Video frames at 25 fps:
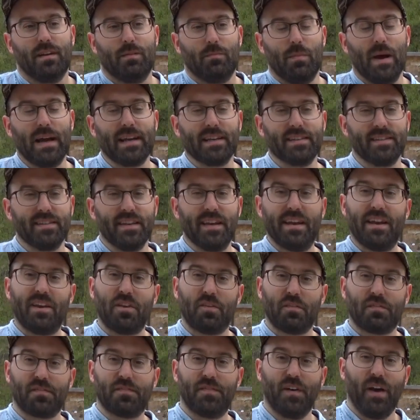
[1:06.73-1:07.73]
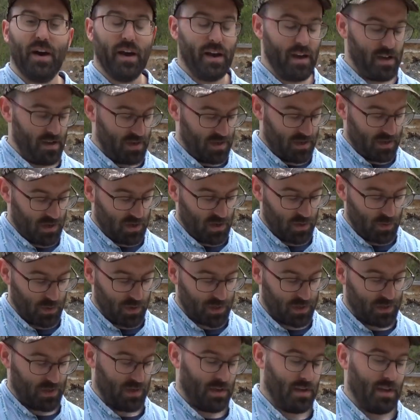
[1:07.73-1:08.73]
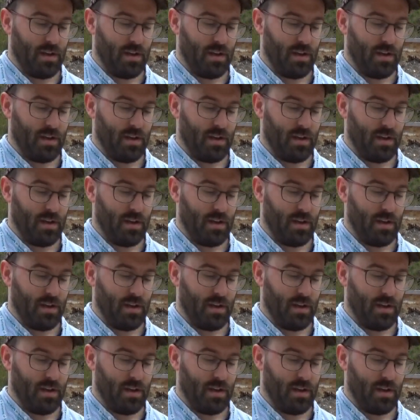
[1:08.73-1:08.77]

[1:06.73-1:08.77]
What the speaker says: magazine, fire, you would